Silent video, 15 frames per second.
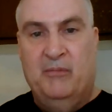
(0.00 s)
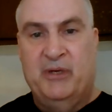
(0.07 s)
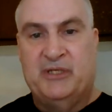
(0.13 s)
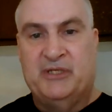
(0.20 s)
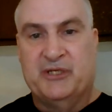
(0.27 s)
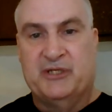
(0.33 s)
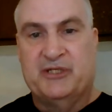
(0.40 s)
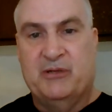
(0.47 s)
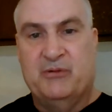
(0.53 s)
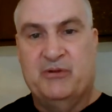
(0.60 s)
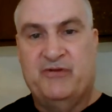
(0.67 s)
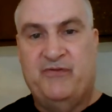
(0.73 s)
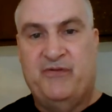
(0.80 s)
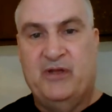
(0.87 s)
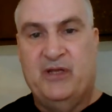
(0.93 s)
But since I
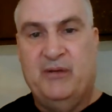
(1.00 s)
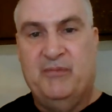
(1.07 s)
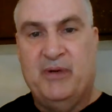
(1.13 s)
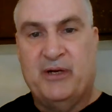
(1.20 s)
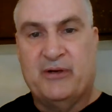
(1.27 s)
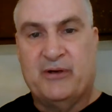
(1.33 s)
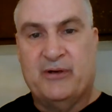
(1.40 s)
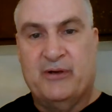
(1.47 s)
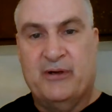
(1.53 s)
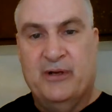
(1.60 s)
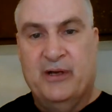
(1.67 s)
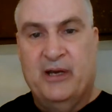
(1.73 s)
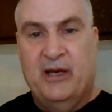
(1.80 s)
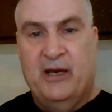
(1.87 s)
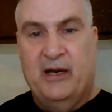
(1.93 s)
was feeling better,
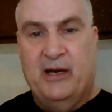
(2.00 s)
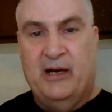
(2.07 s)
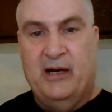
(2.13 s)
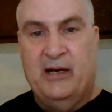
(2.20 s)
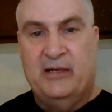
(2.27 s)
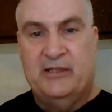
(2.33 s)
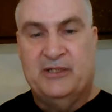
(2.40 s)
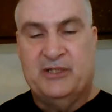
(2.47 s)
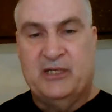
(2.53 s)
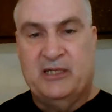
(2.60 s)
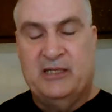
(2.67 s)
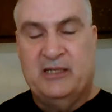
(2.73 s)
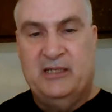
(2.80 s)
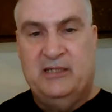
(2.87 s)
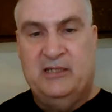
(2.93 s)
I
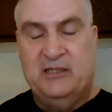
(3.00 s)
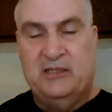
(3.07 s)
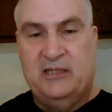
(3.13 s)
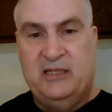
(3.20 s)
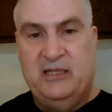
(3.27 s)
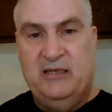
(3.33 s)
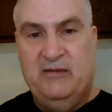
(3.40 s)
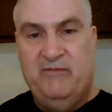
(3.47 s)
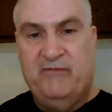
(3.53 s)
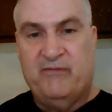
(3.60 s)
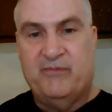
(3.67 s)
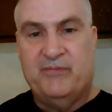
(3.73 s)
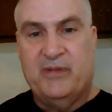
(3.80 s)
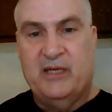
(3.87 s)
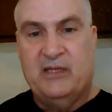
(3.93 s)
decided to
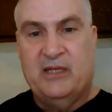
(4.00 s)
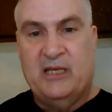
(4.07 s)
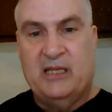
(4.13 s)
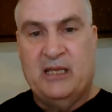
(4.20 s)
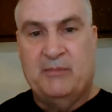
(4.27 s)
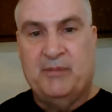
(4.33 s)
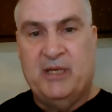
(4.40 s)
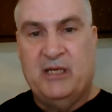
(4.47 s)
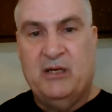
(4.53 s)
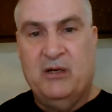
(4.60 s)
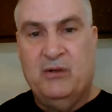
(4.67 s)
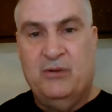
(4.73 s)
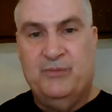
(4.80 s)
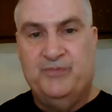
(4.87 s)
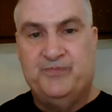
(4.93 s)
leave and they let me
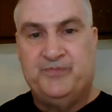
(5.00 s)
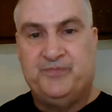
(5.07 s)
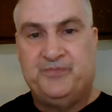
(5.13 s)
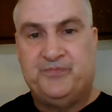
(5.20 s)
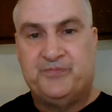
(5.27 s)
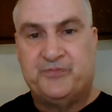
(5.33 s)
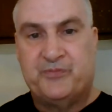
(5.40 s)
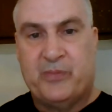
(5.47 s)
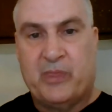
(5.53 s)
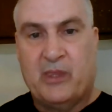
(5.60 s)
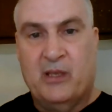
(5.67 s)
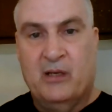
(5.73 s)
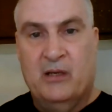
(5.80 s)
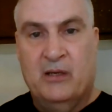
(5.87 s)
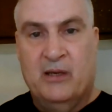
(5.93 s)
go.
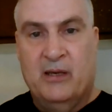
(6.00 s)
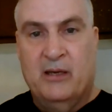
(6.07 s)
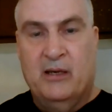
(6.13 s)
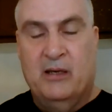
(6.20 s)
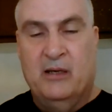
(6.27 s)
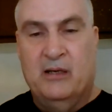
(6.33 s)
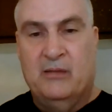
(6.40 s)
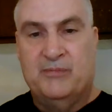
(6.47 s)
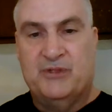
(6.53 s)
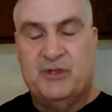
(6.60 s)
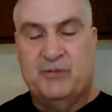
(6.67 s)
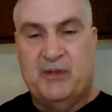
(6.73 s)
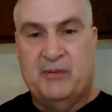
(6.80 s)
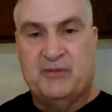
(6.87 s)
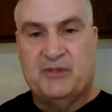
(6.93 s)

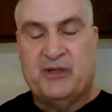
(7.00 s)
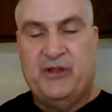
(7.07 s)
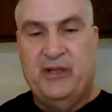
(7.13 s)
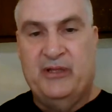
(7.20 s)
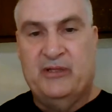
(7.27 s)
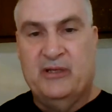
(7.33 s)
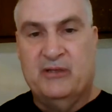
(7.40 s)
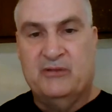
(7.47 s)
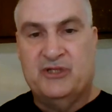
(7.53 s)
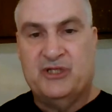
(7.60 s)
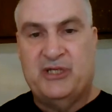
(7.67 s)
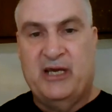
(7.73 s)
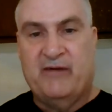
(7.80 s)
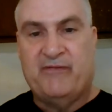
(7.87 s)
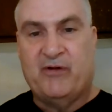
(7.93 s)
Sometimes I think the
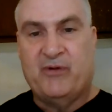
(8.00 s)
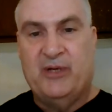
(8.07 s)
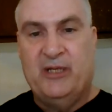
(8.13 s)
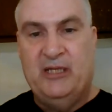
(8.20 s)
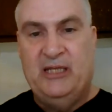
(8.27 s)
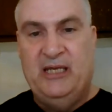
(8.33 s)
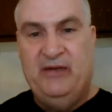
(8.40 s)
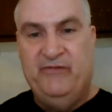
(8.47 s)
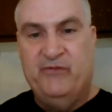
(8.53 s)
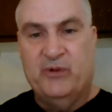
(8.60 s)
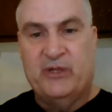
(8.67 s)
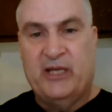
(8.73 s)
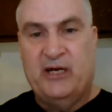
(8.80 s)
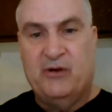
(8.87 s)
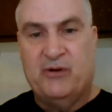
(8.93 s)
staff are relieved
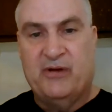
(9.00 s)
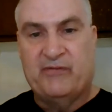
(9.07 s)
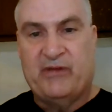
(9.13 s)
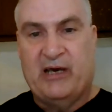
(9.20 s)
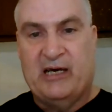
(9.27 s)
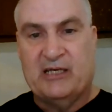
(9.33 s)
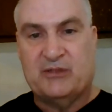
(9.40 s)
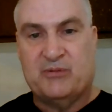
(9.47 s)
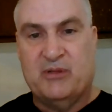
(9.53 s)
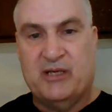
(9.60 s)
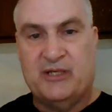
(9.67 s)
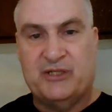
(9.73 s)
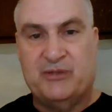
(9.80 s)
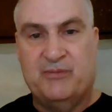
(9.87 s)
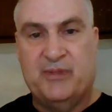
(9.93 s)
when they don't have to
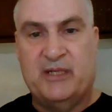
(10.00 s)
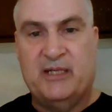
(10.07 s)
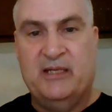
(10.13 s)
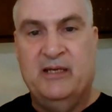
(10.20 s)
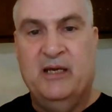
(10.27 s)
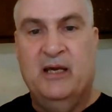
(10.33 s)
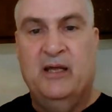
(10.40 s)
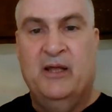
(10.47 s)
hospitalize somebody